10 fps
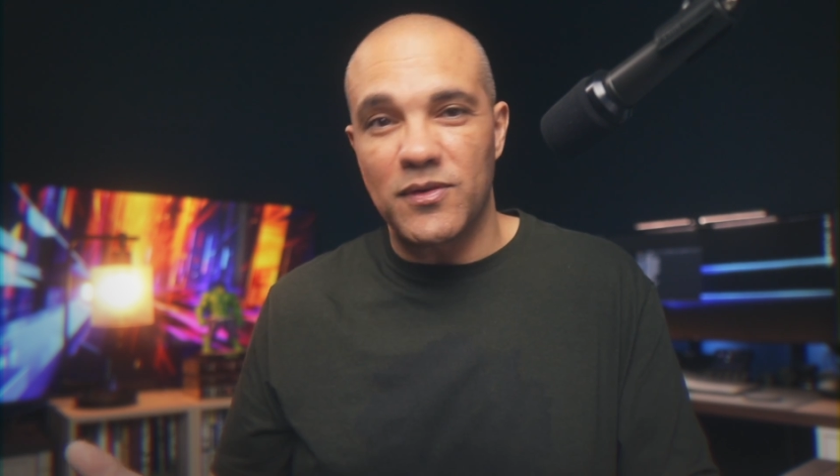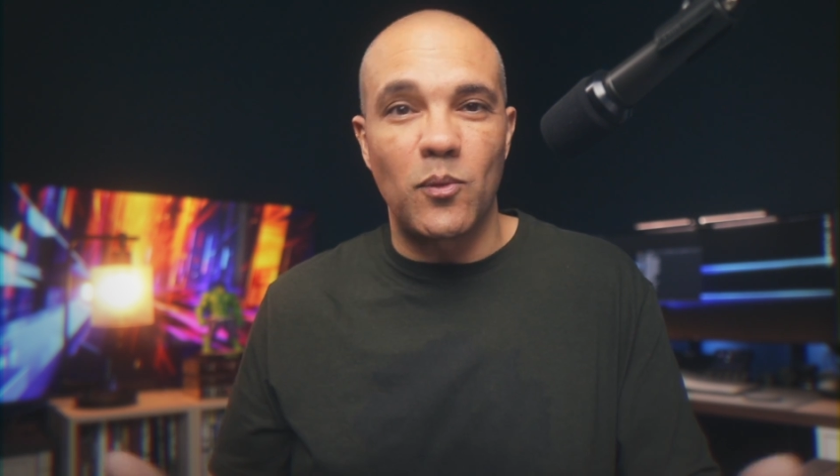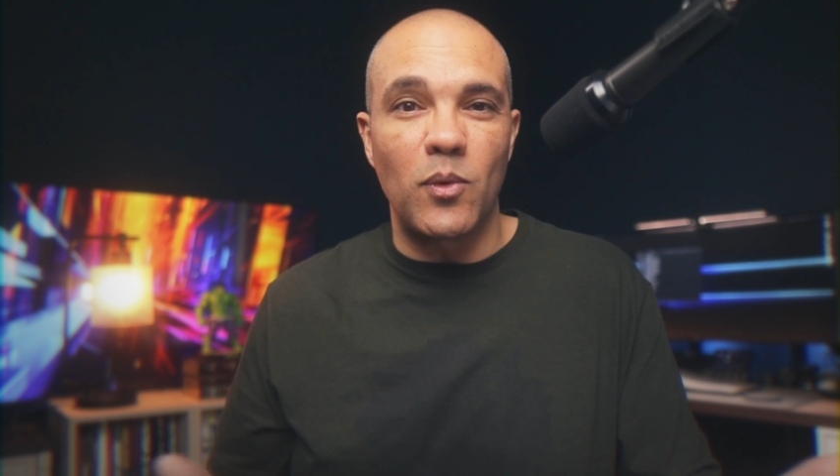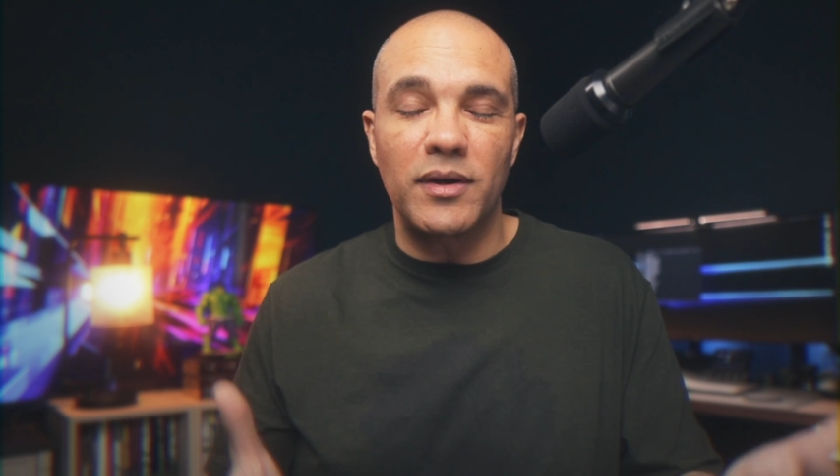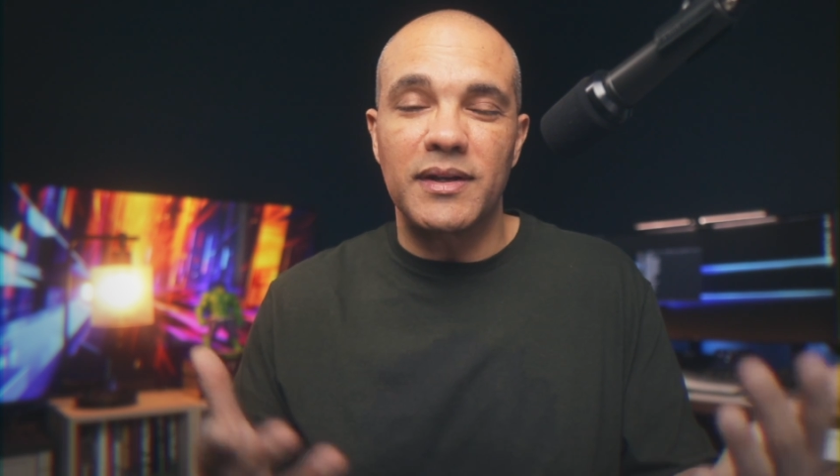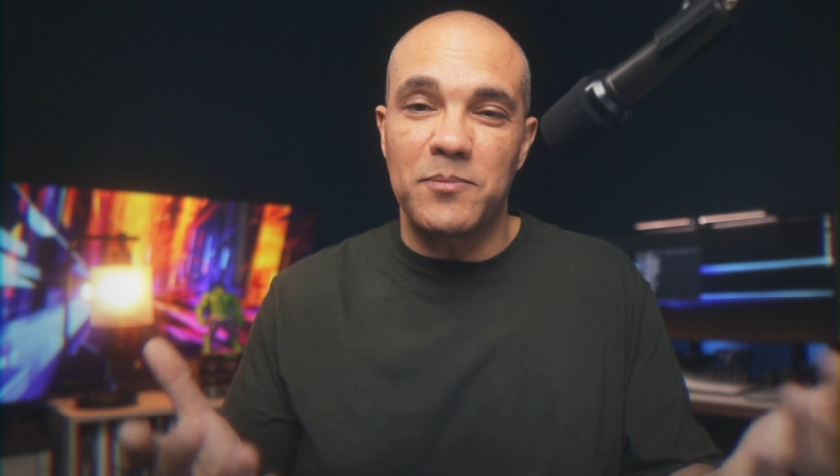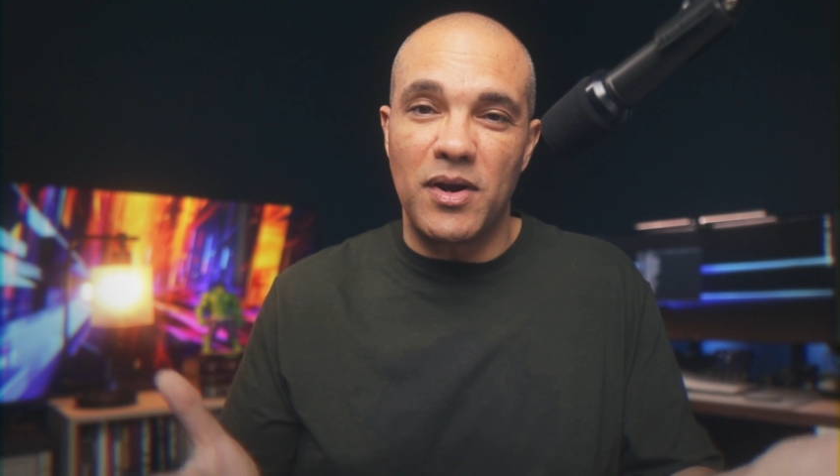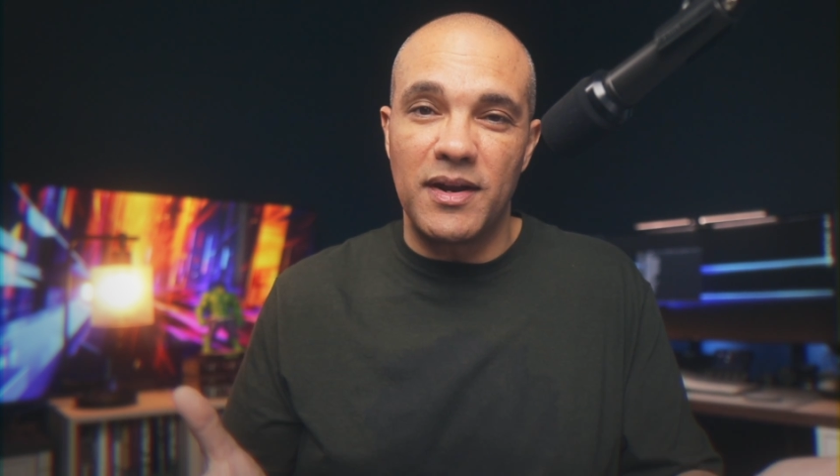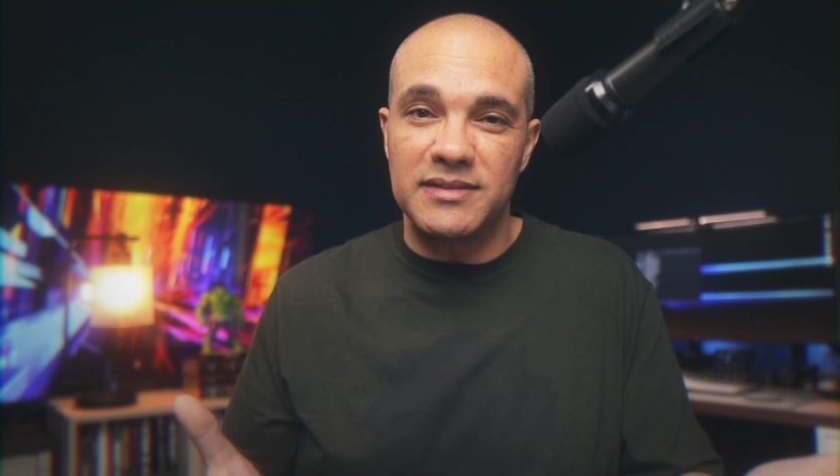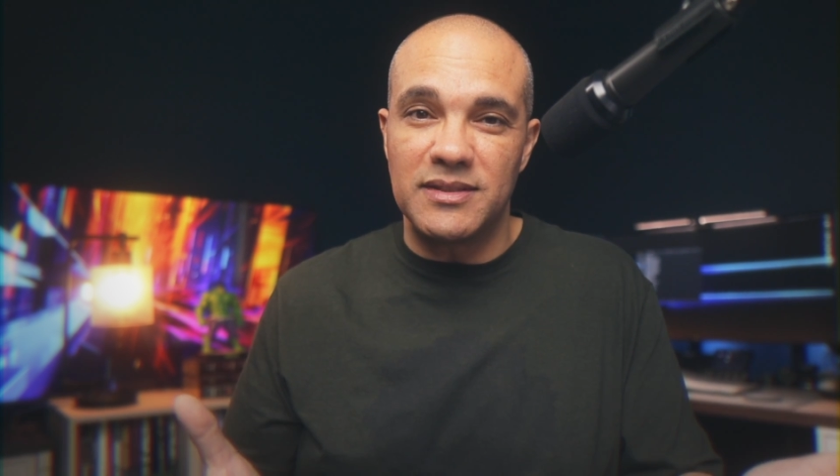work and
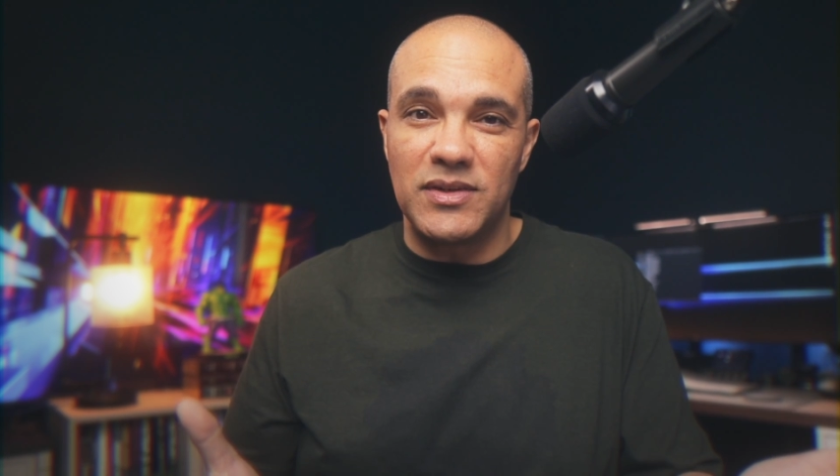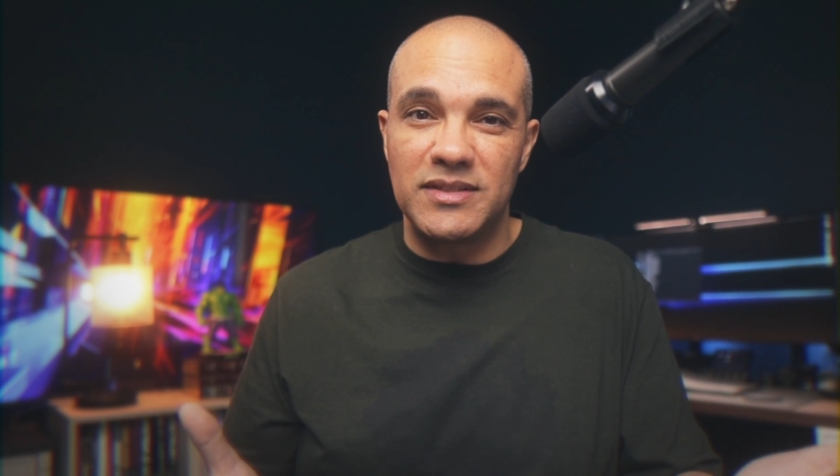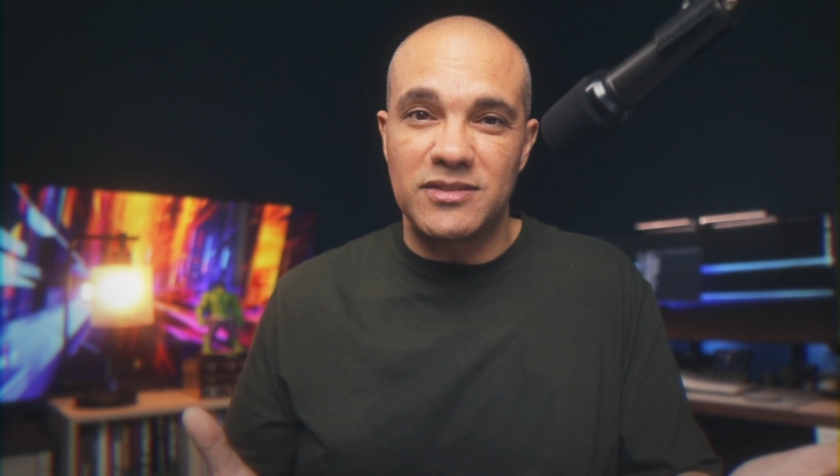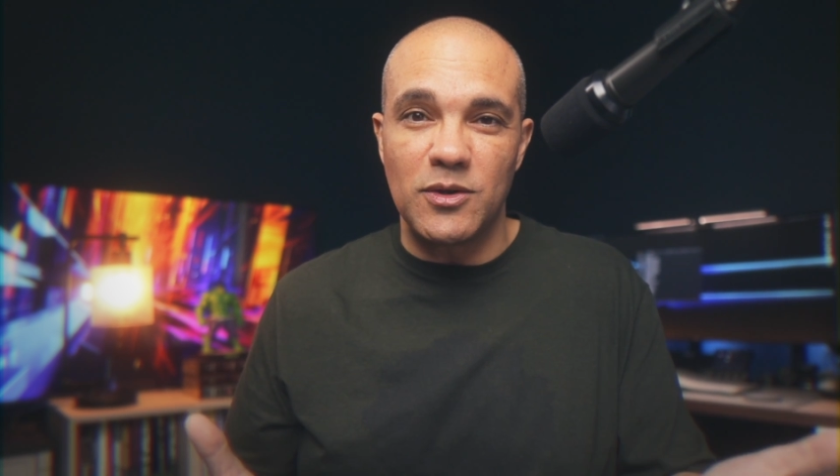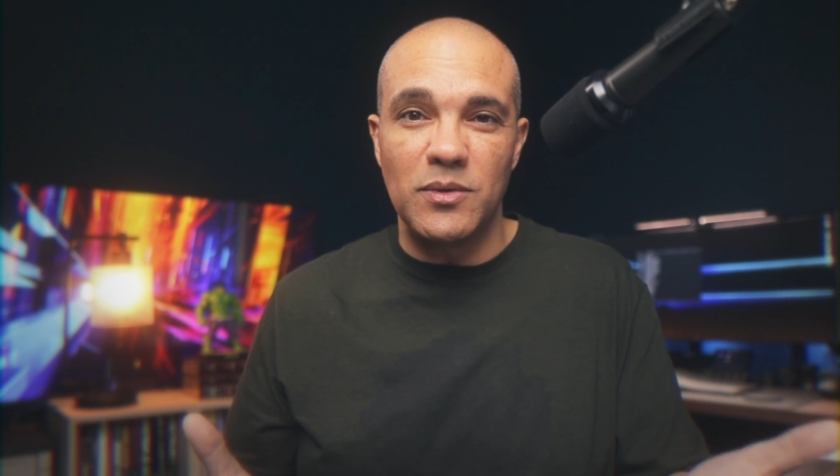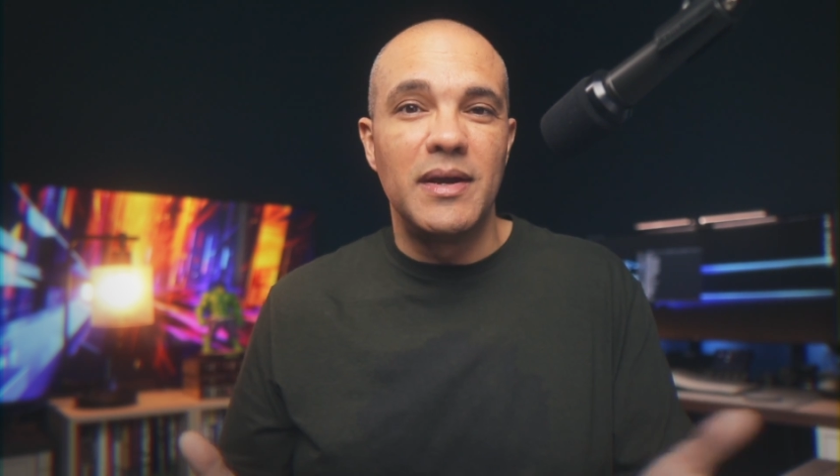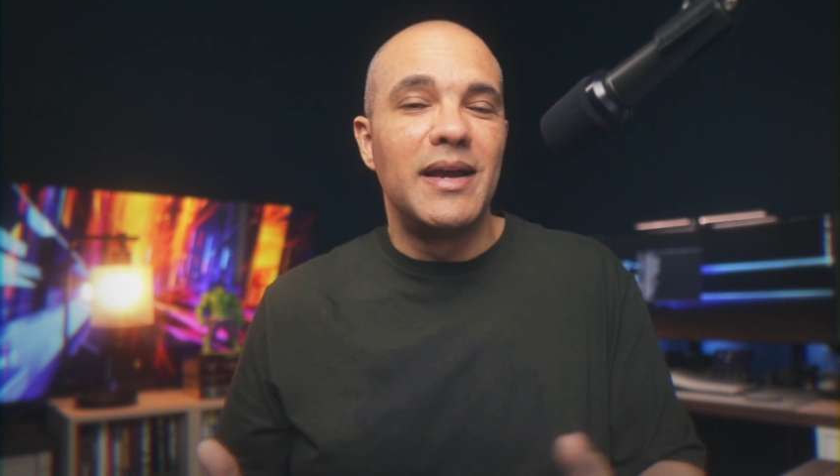productivity, so